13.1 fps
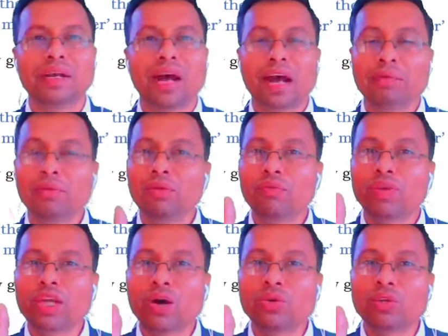I mean,
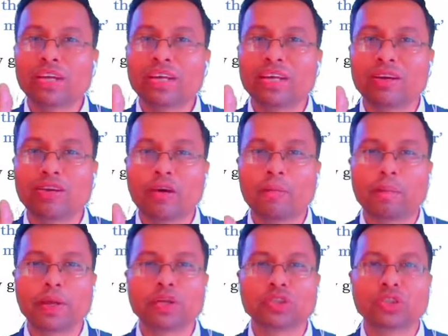without any
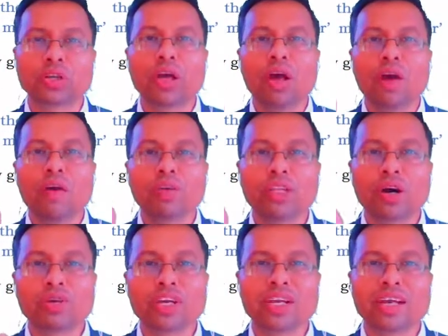comprehension,
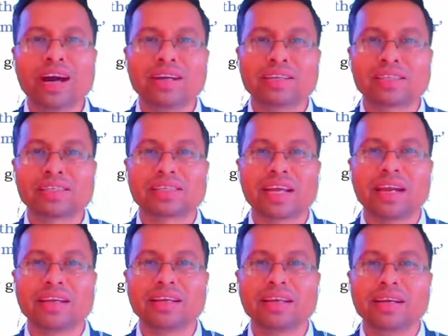without any
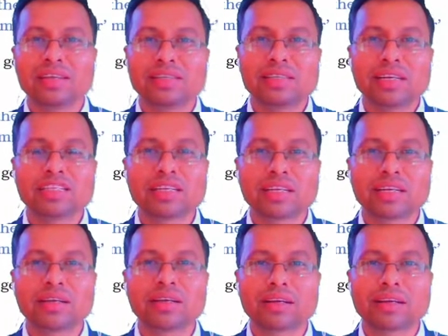understanding. Such
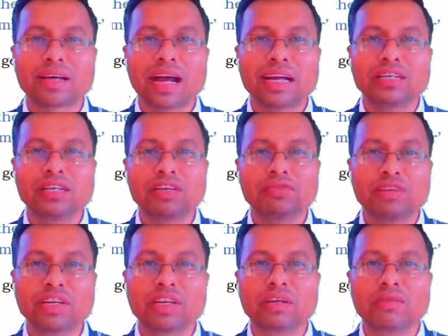kind of
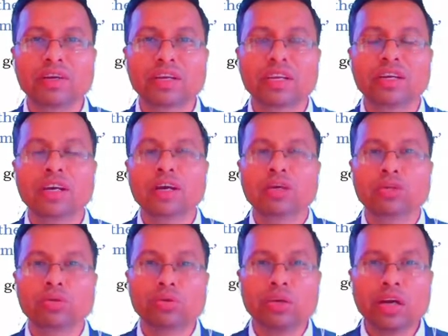delivery
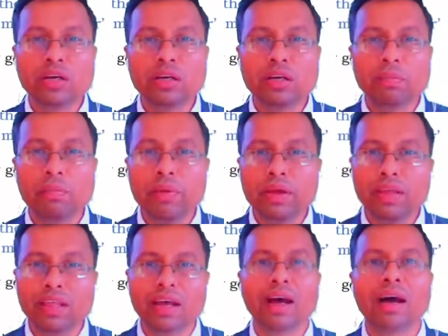shouldn't be
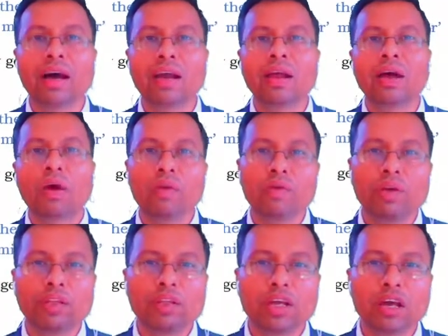there
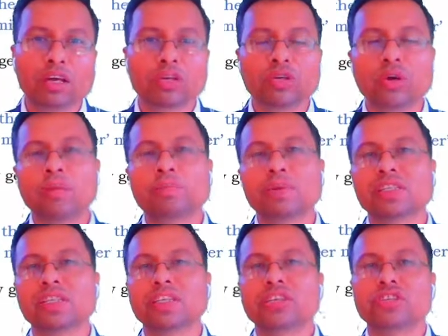with your
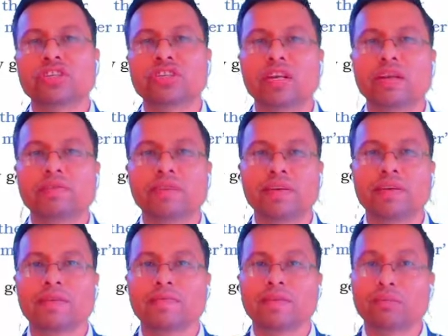presentation delivery,
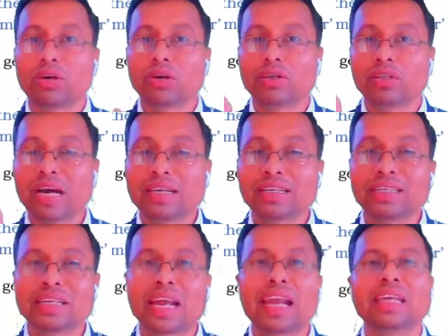because
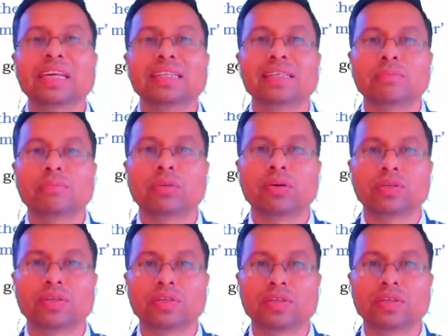understanding is
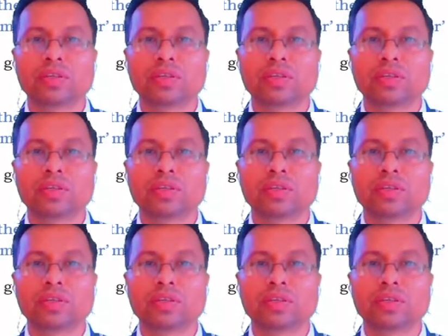important.